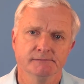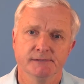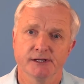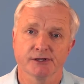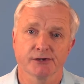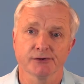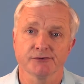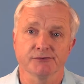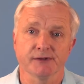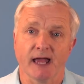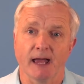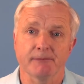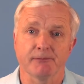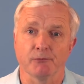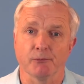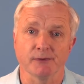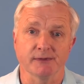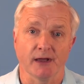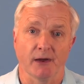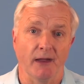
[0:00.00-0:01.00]
It couldn't
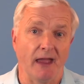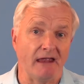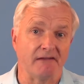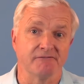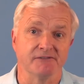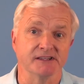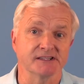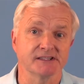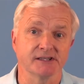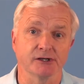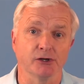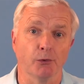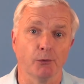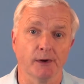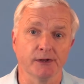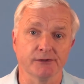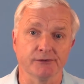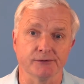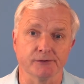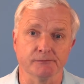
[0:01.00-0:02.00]
happen without every single
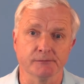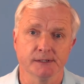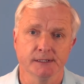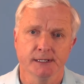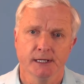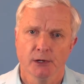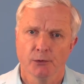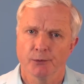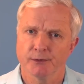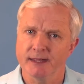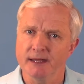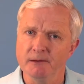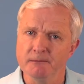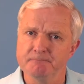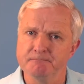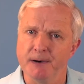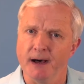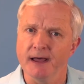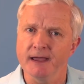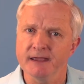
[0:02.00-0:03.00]
one of them.
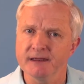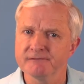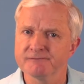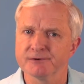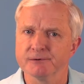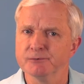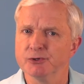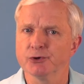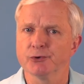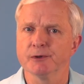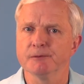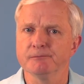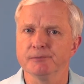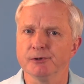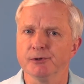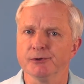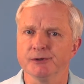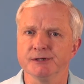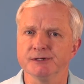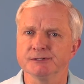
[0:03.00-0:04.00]
Without buy-in from your
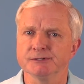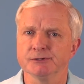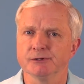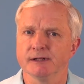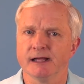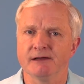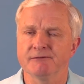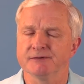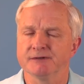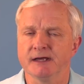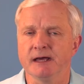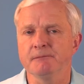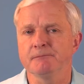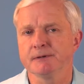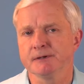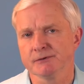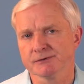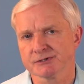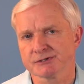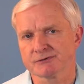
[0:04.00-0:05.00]
employees, you'll have an
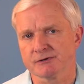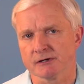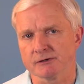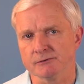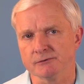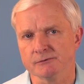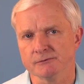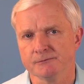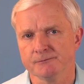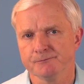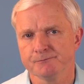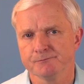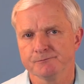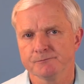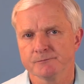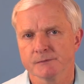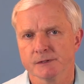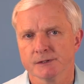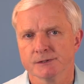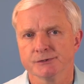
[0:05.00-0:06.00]
uphill struggle.
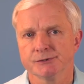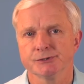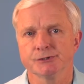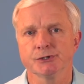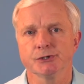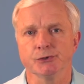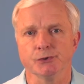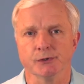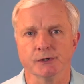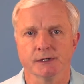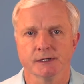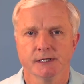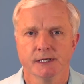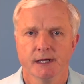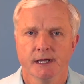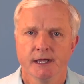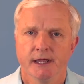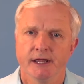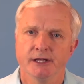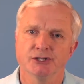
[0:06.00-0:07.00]
Two,
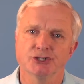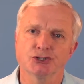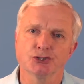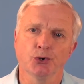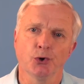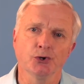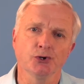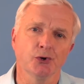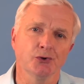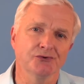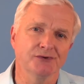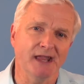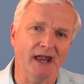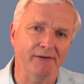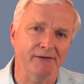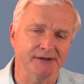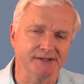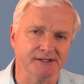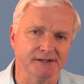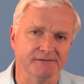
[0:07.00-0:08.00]
ensure your
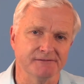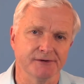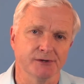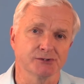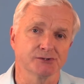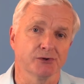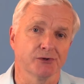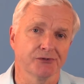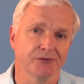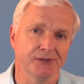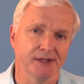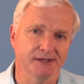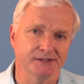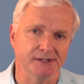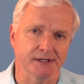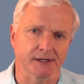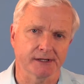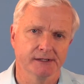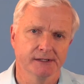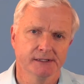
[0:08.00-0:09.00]
narrative is
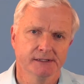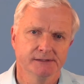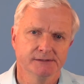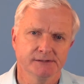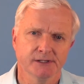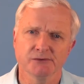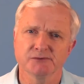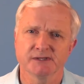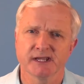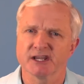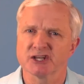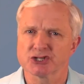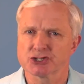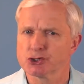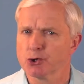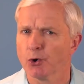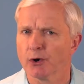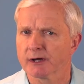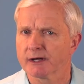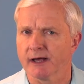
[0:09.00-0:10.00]
authentic. Don't take
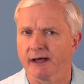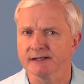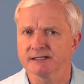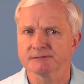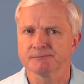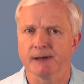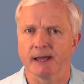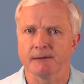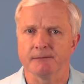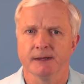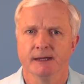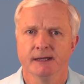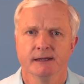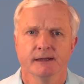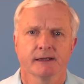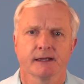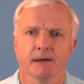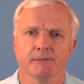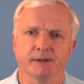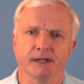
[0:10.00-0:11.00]
shortcuts by
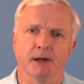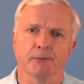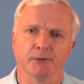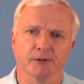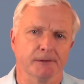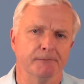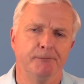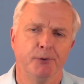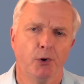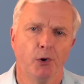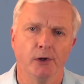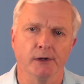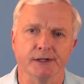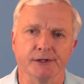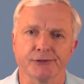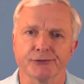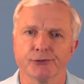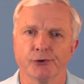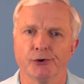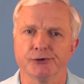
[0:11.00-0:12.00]
coming up with a poorly
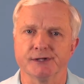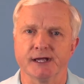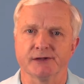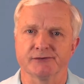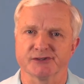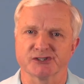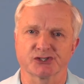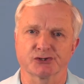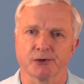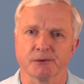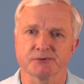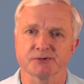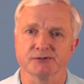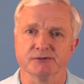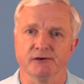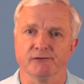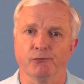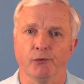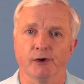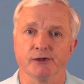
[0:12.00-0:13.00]
thought-out description
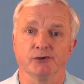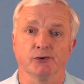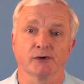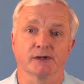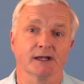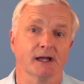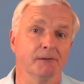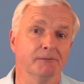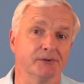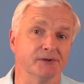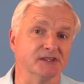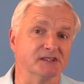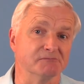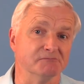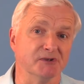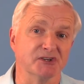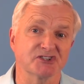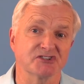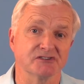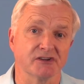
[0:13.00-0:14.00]
of what your company's
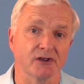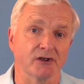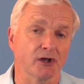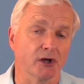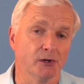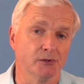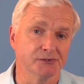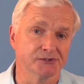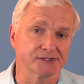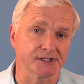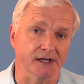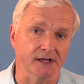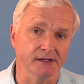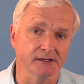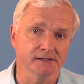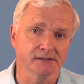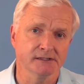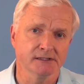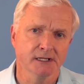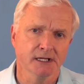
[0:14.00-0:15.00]
mission and goals
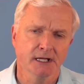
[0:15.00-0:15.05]
are.